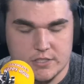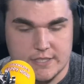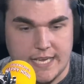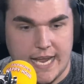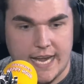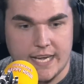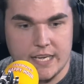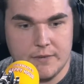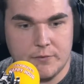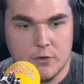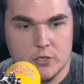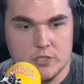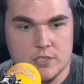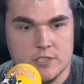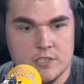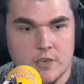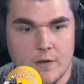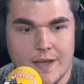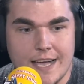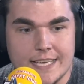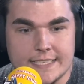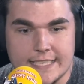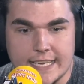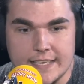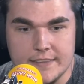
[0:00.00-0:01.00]
Candy floss doesn't
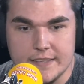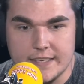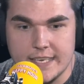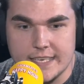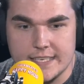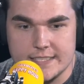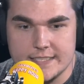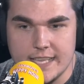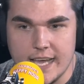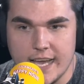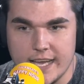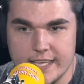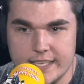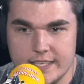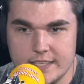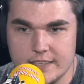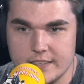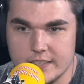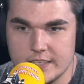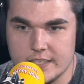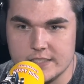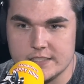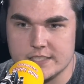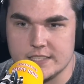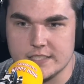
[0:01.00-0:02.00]
go out of date the next day.
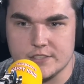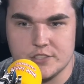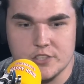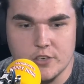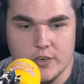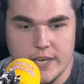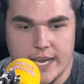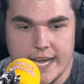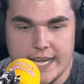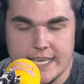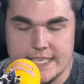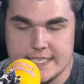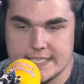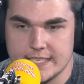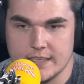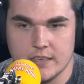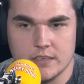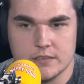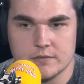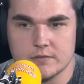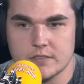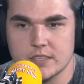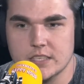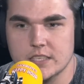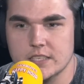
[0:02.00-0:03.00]
You can enjoy it any
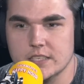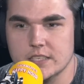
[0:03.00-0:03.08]
time.